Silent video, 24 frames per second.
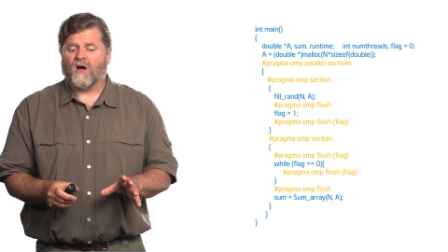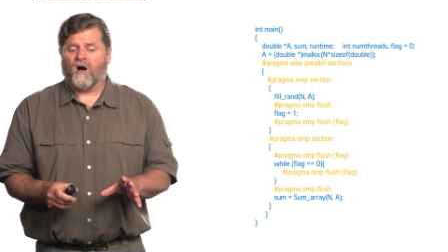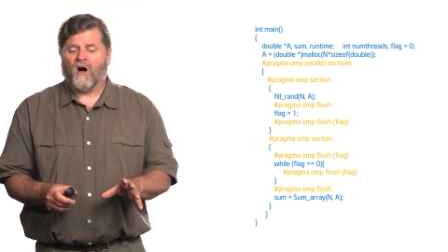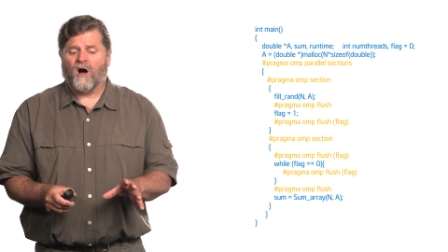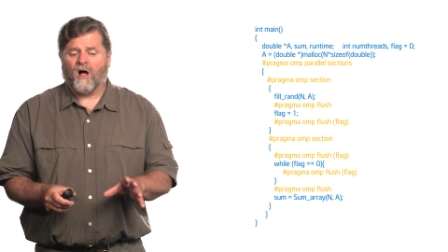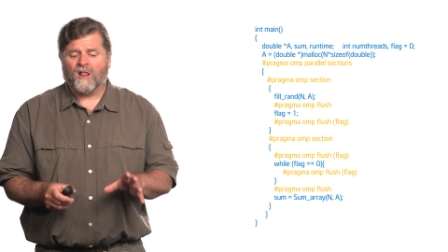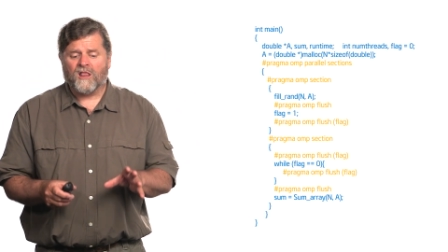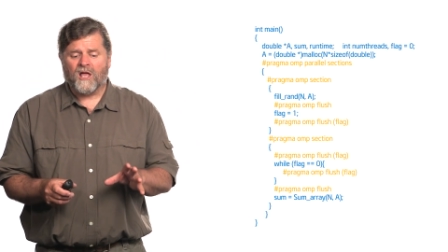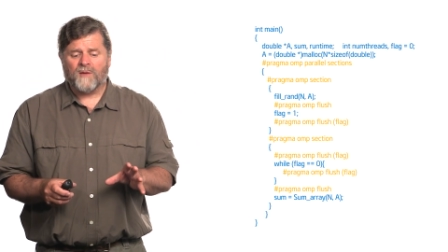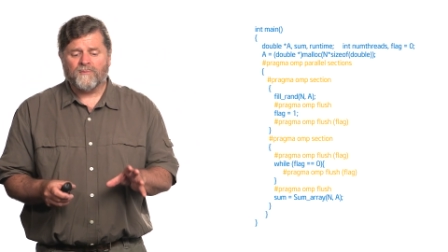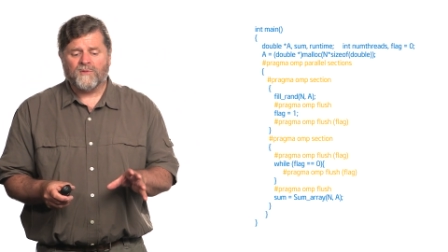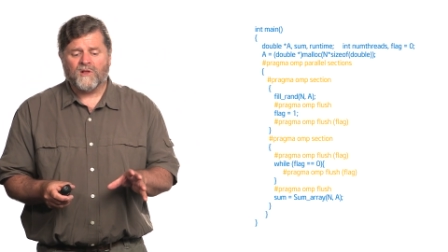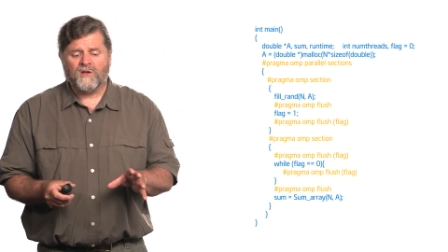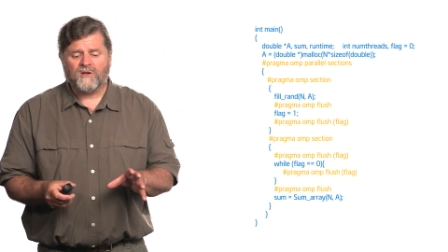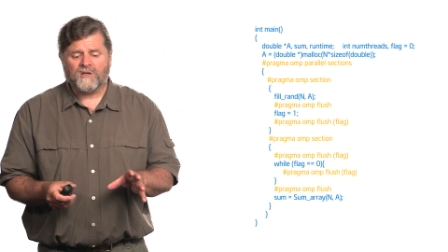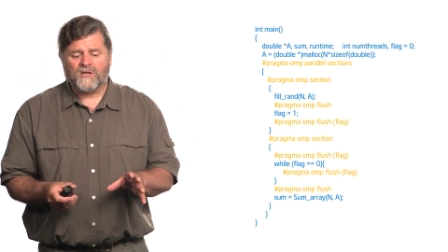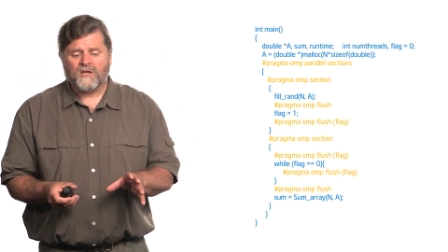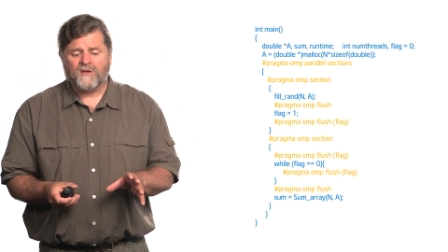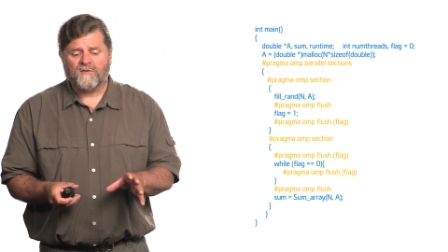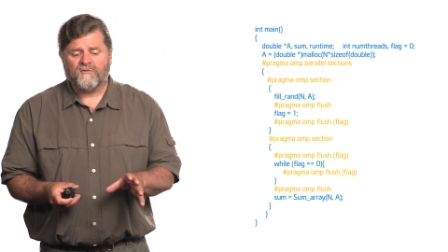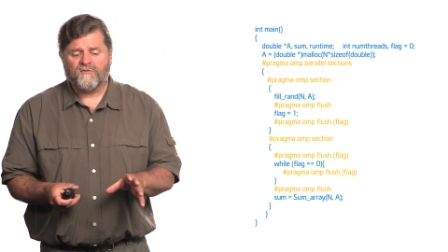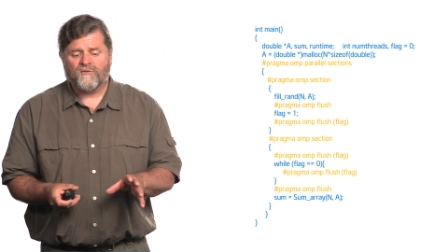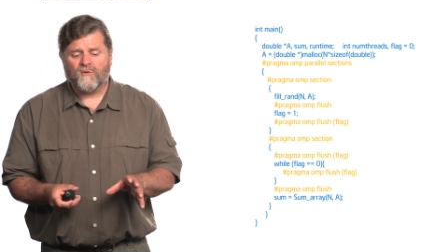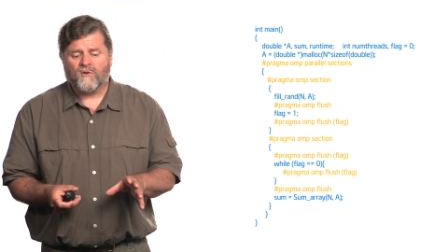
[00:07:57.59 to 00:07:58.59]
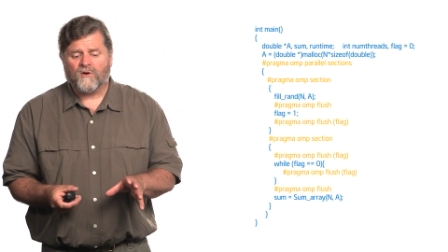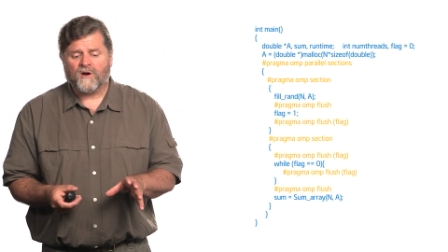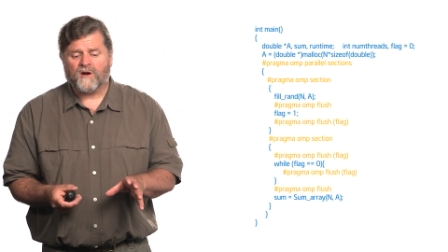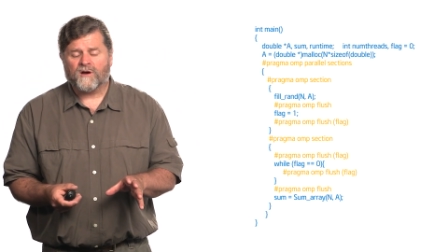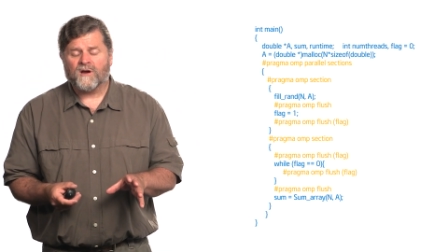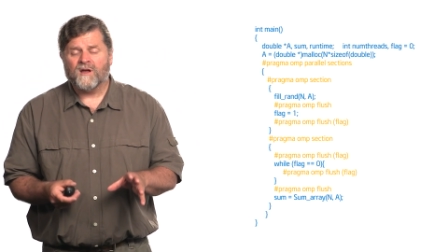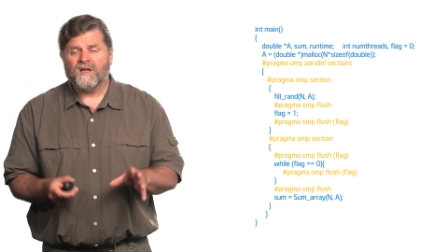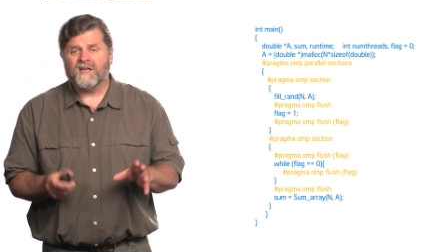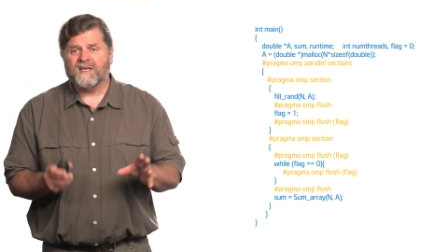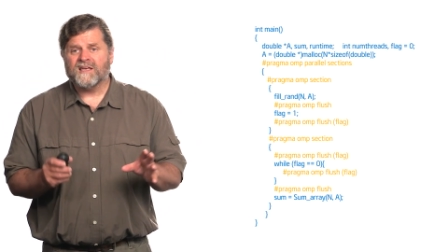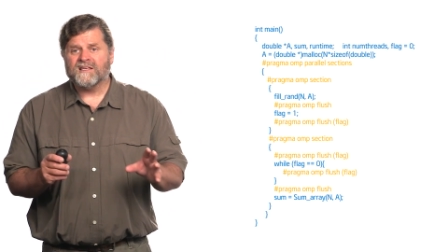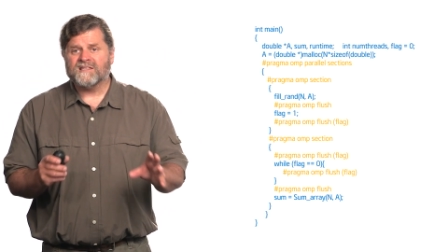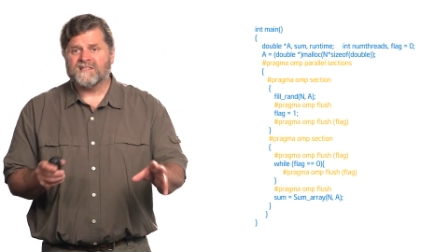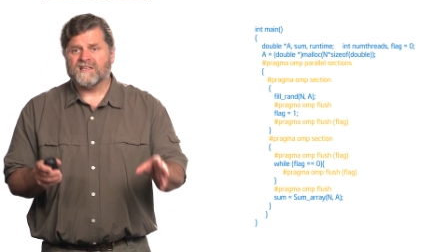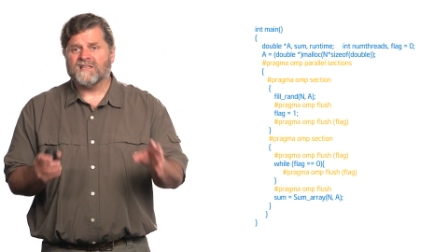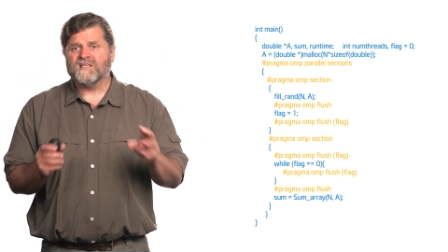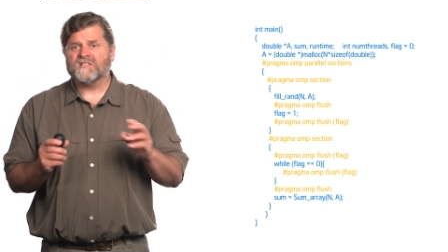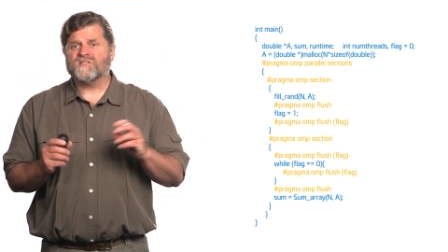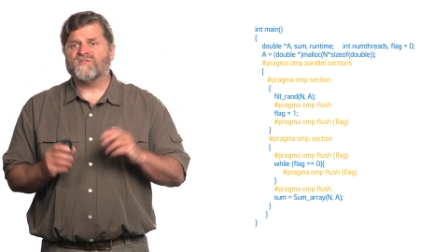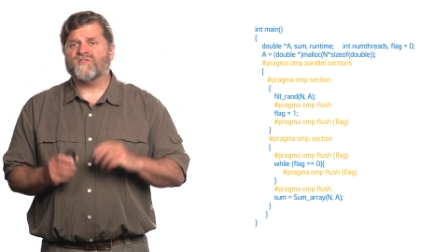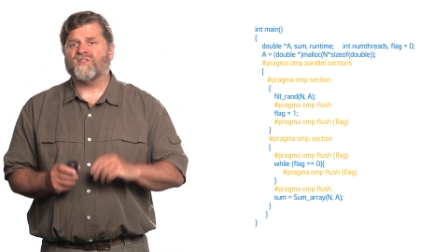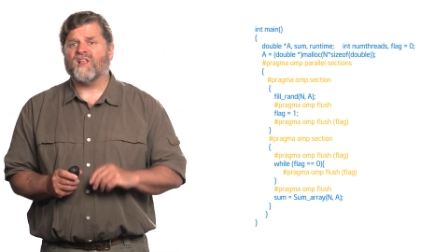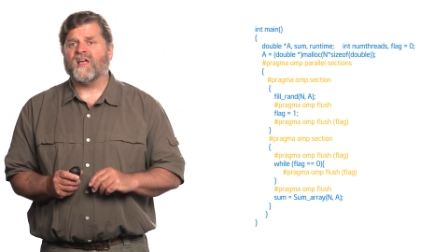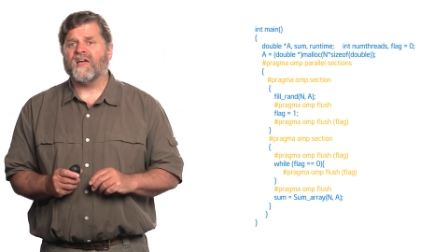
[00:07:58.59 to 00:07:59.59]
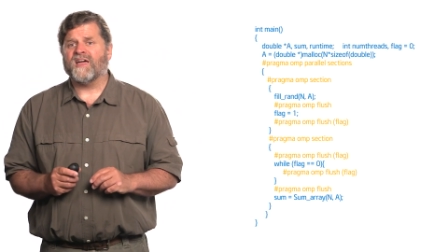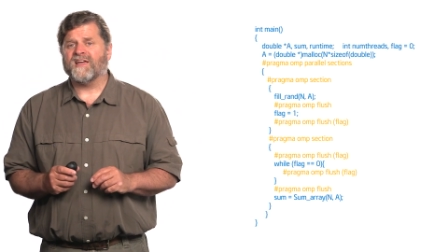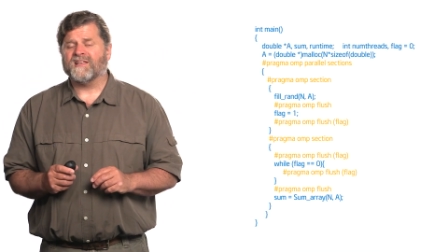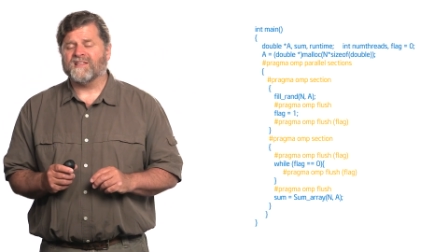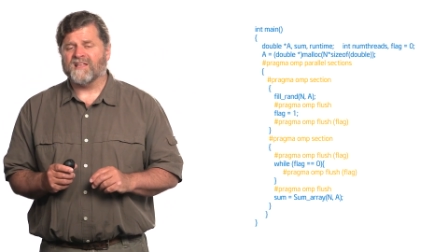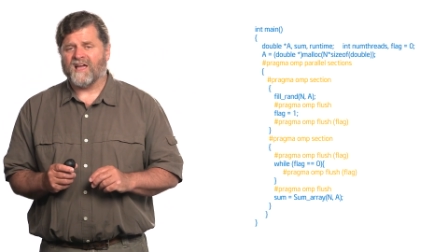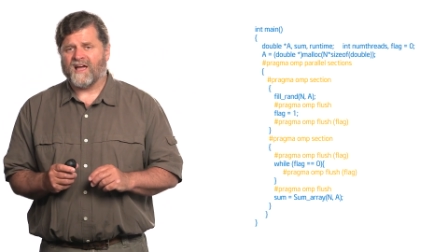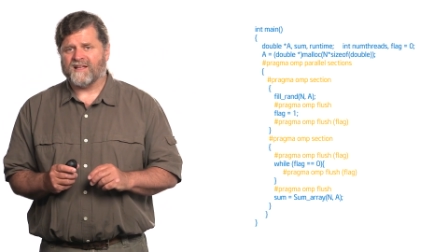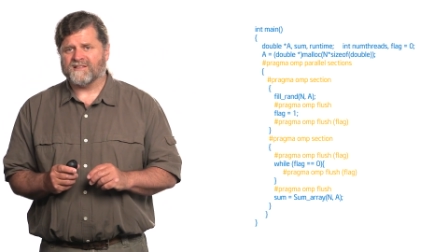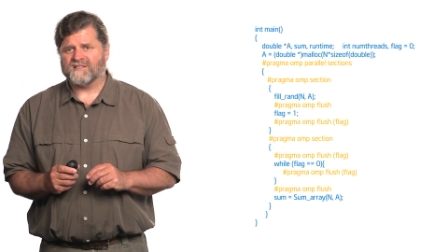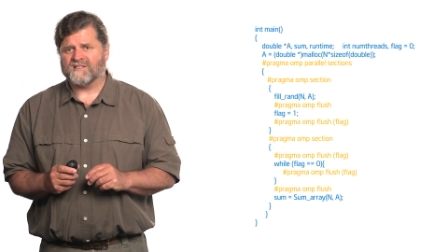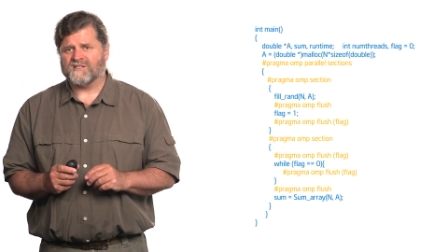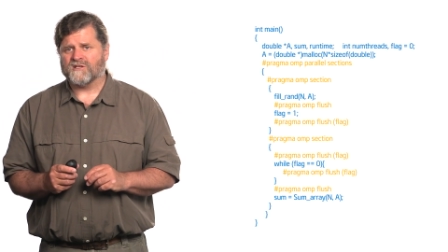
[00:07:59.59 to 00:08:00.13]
all I'm looking for is is flag not